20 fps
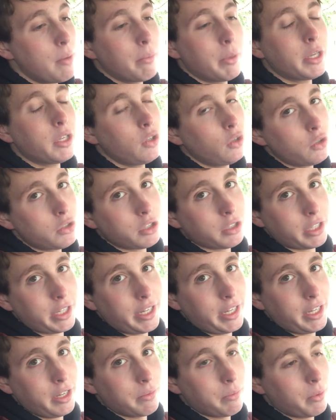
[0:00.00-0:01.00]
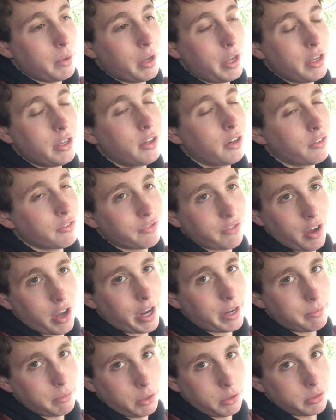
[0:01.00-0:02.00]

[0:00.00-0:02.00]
But usually you're fine